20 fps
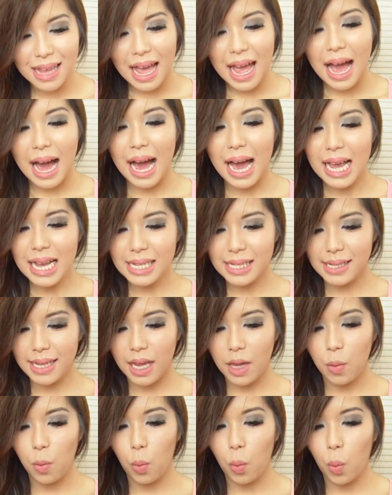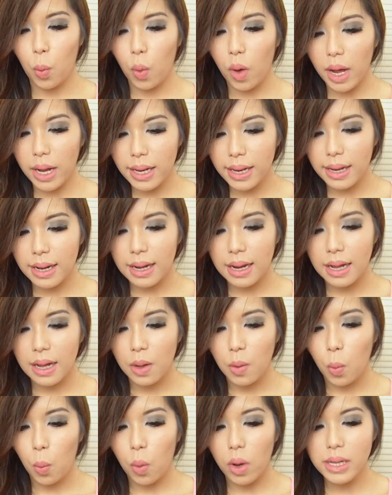Hi Say,
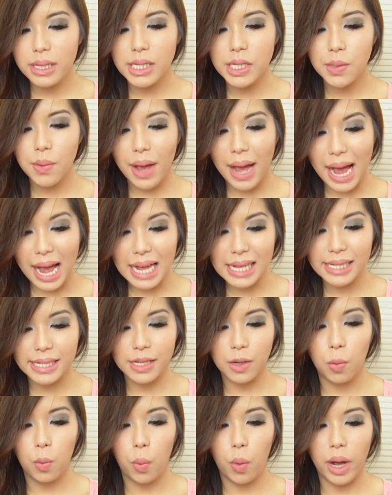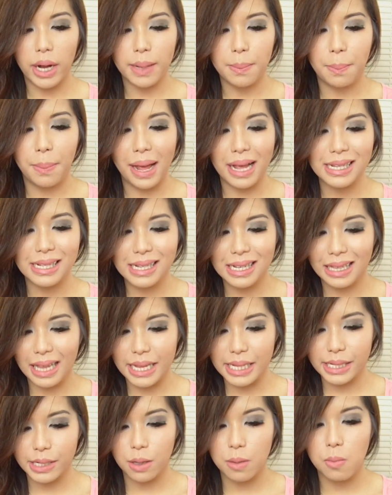want to ask what best
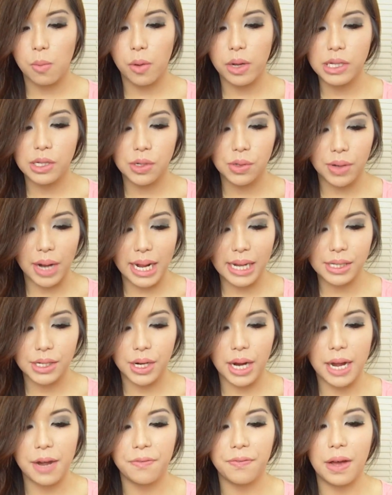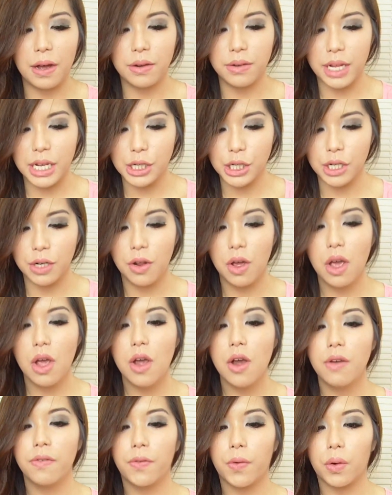cleanser, moisturizer, and foundation
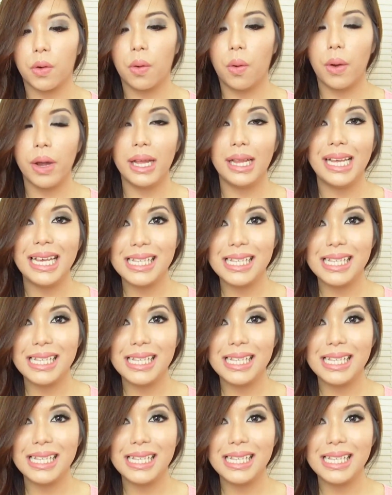for oily